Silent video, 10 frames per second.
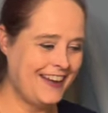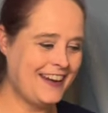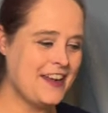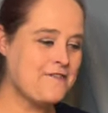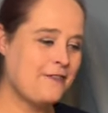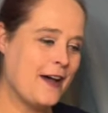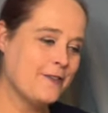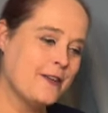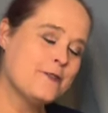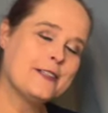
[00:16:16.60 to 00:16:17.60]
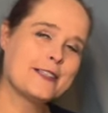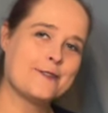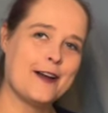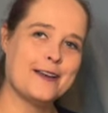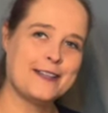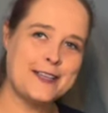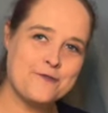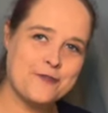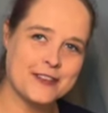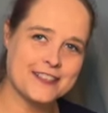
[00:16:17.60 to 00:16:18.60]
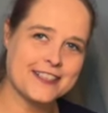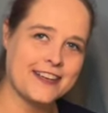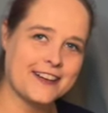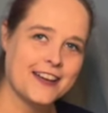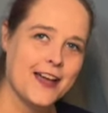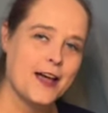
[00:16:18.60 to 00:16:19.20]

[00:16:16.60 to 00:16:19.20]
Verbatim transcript: and I found there was quite a difference here